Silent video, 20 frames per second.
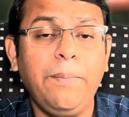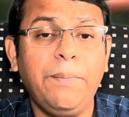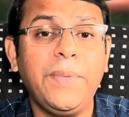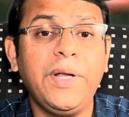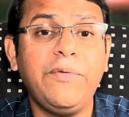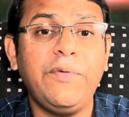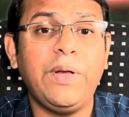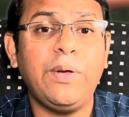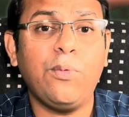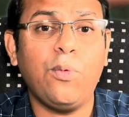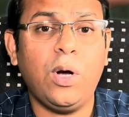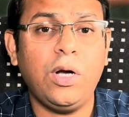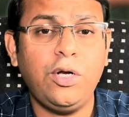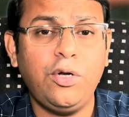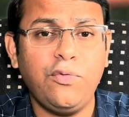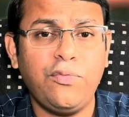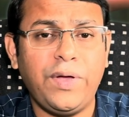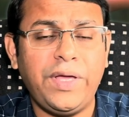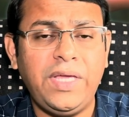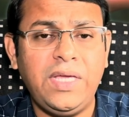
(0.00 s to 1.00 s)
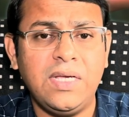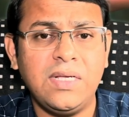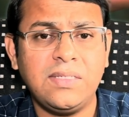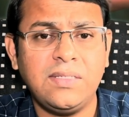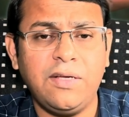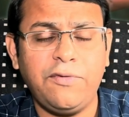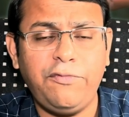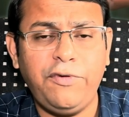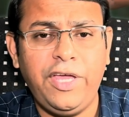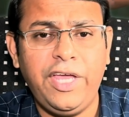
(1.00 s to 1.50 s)
between 1 to 5 years
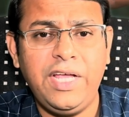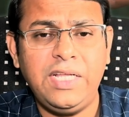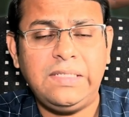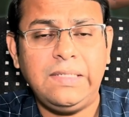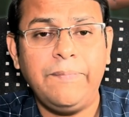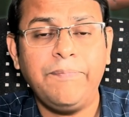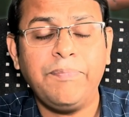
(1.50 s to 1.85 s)
of age,